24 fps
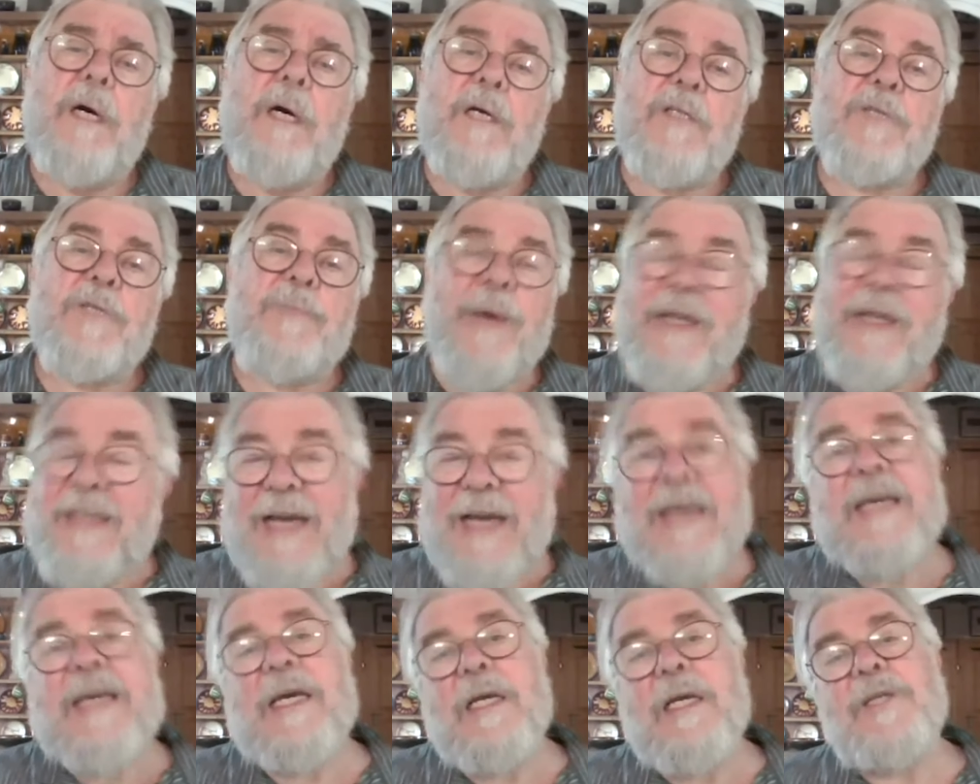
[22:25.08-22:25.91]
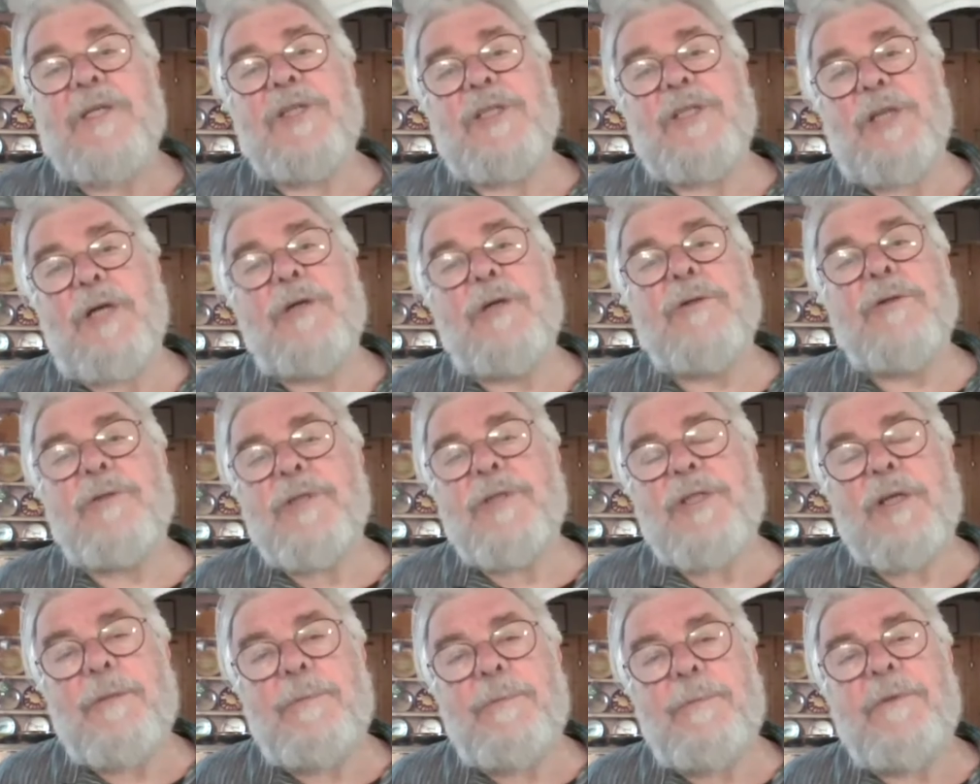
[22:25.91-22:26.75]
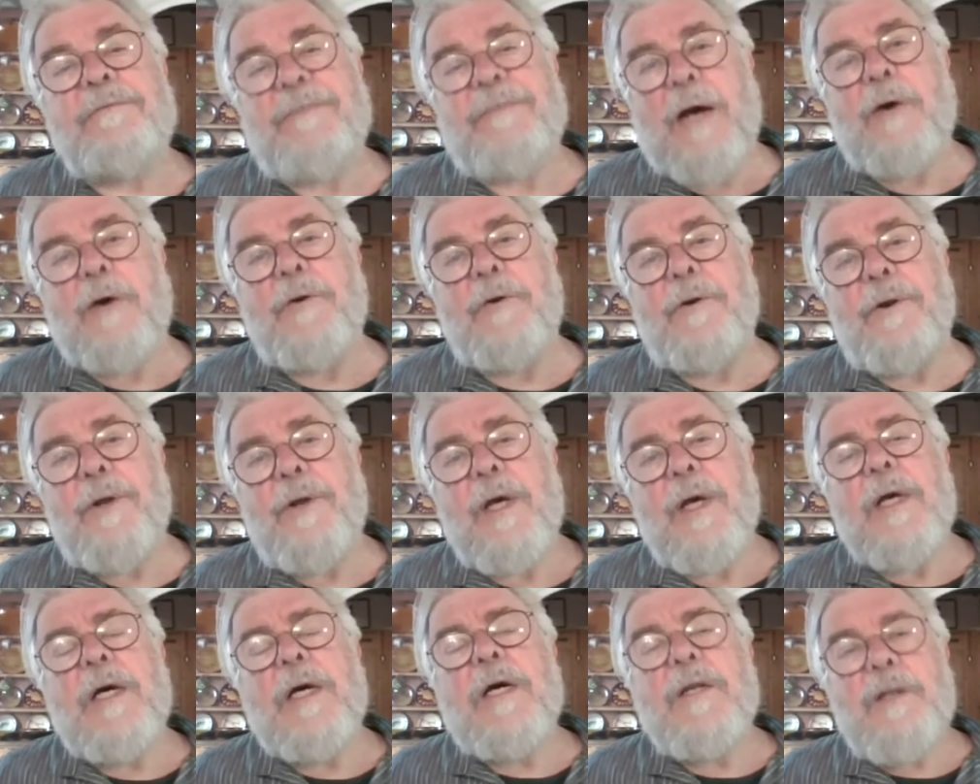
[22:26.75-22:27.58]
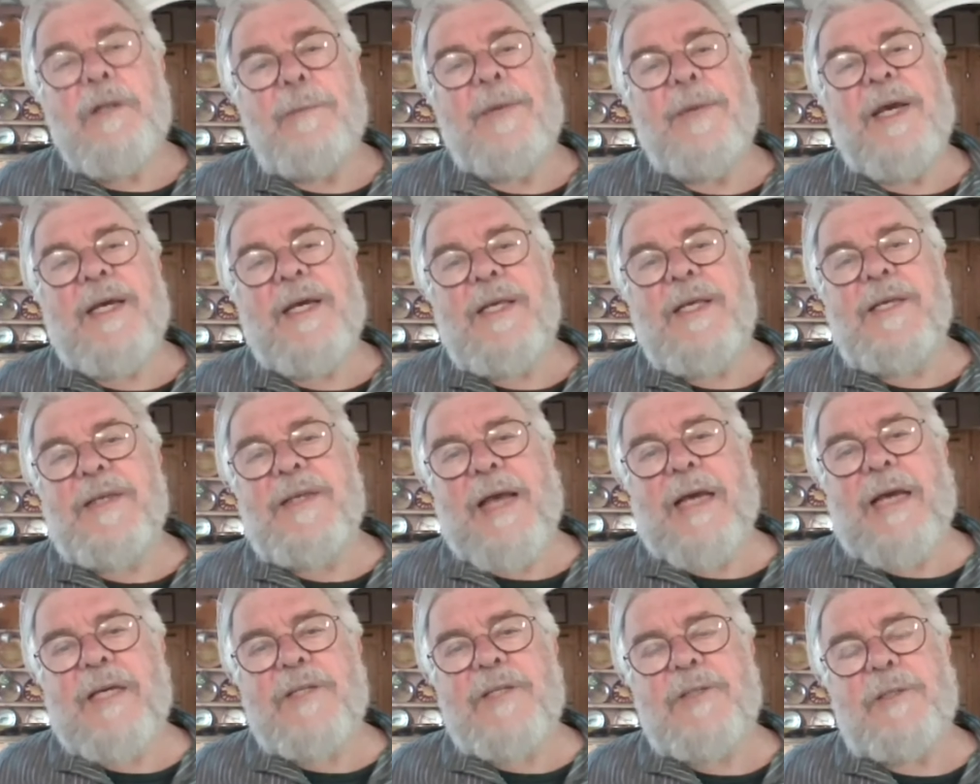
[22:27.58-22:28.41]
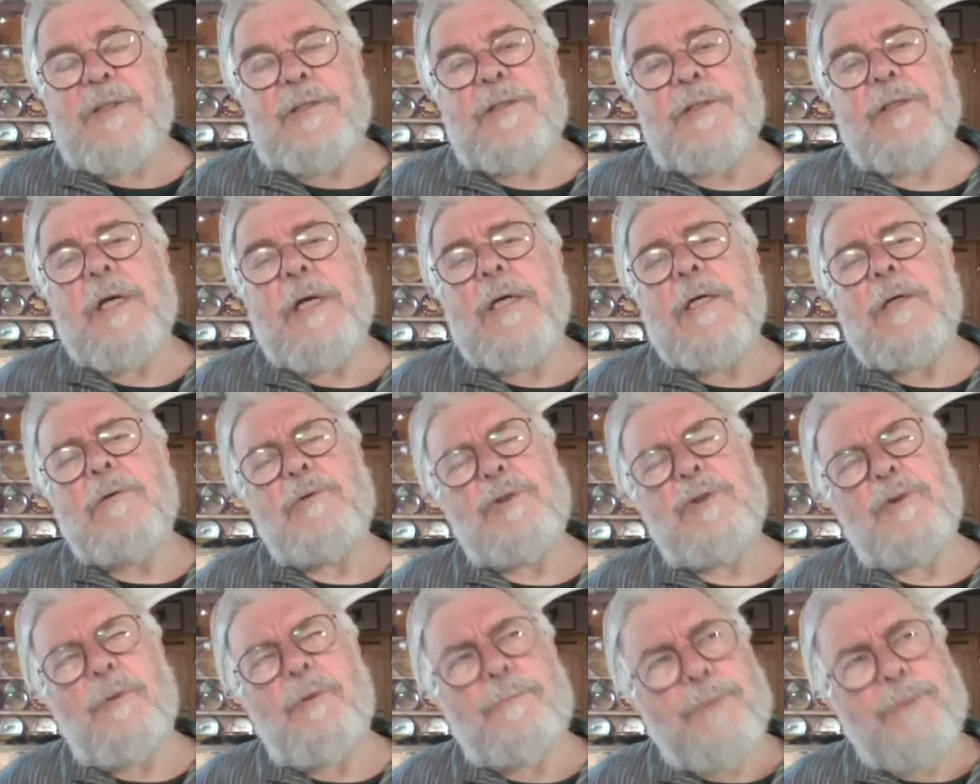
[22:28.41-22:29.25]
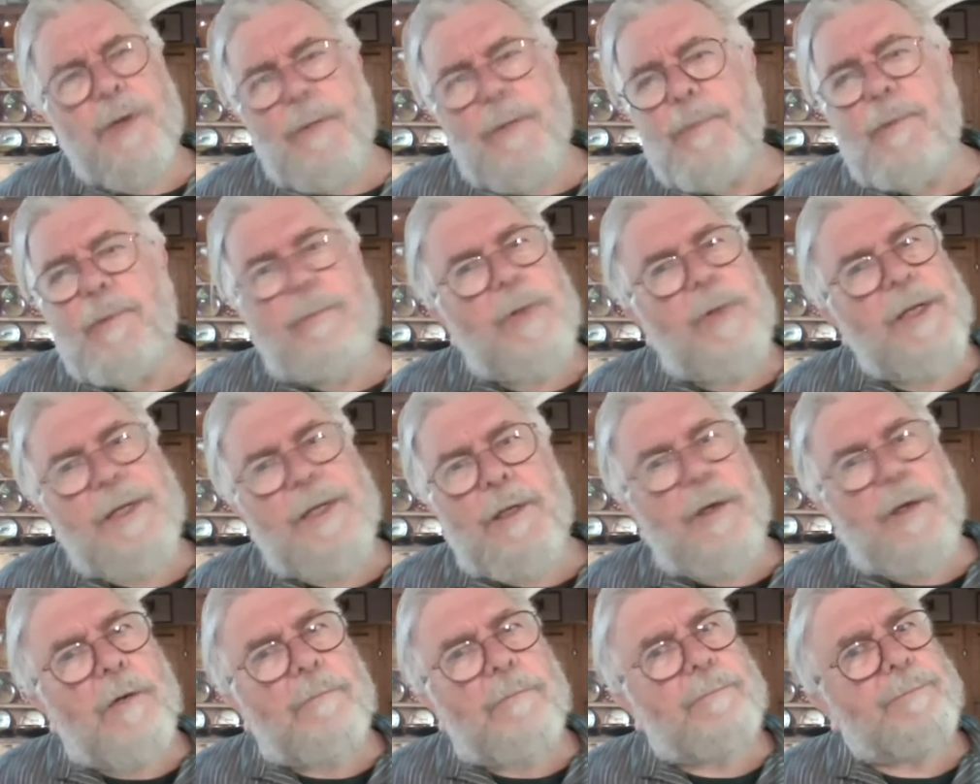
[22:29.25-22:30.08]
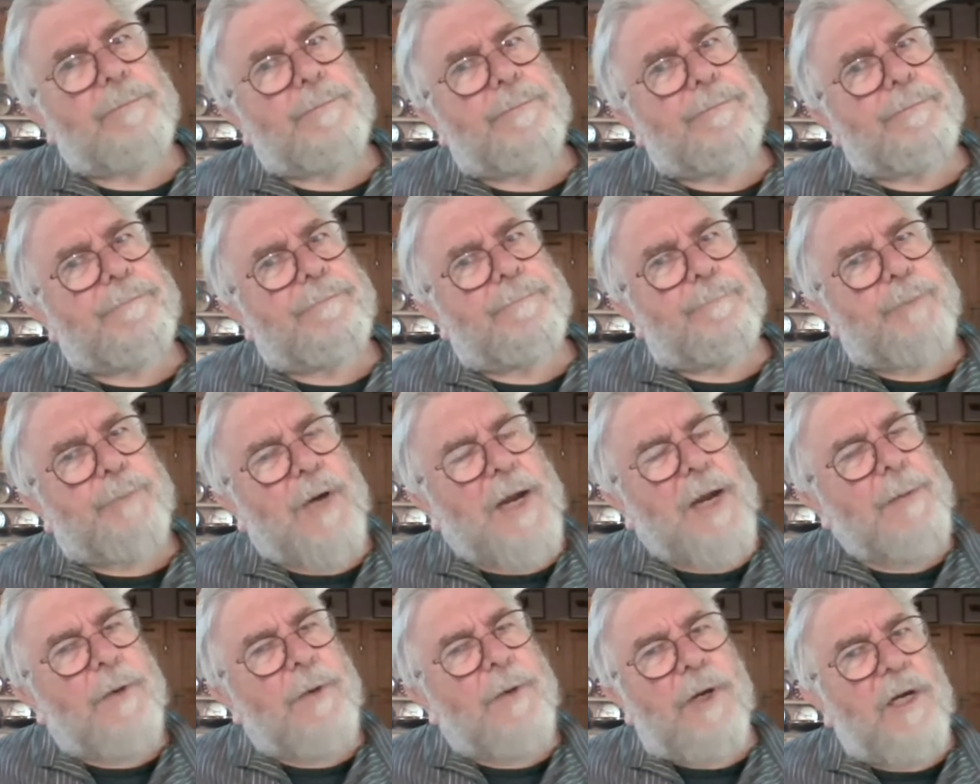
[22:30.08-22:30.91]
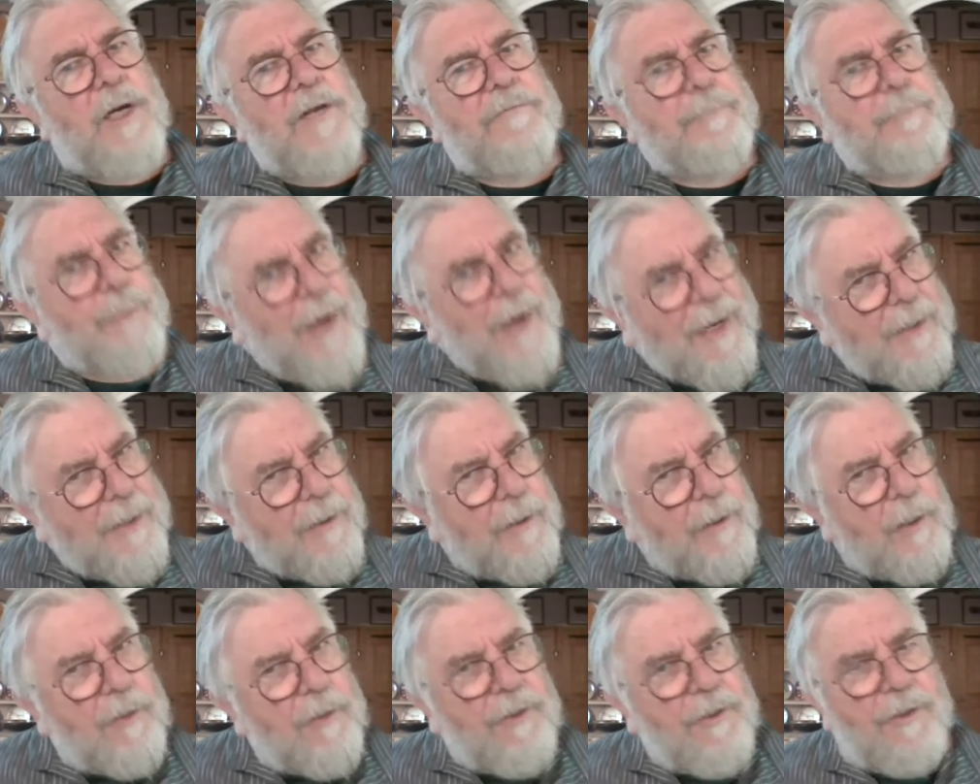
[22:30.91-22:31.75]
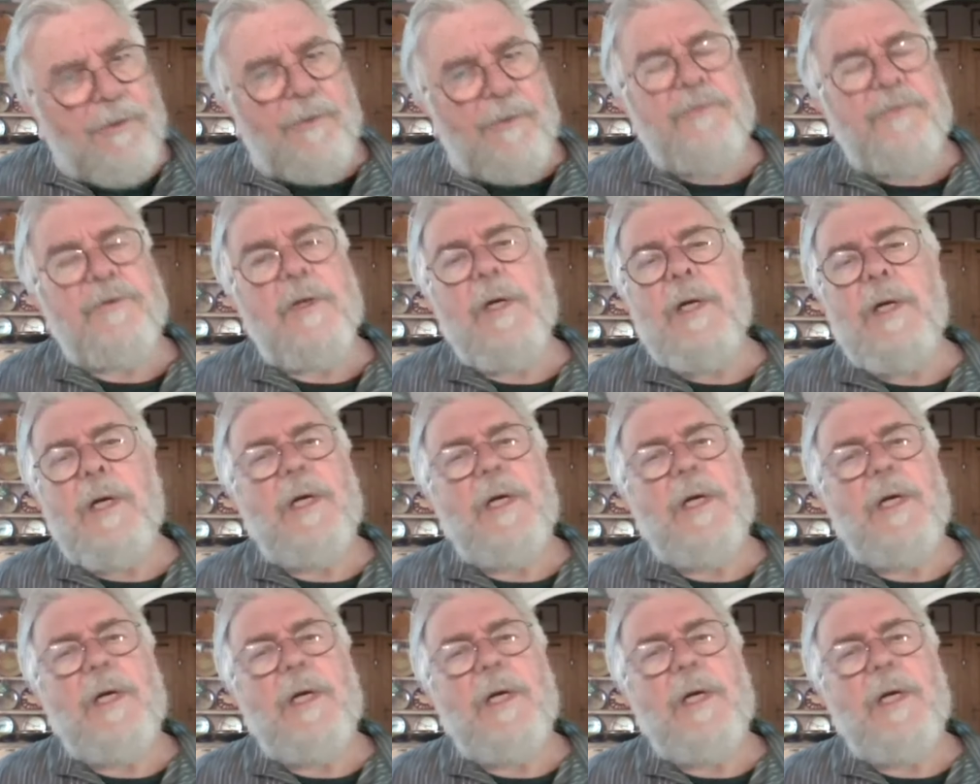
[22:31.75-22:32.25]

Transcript: spectacular stones could be found to make these axes, which were probably not primarily of practical use.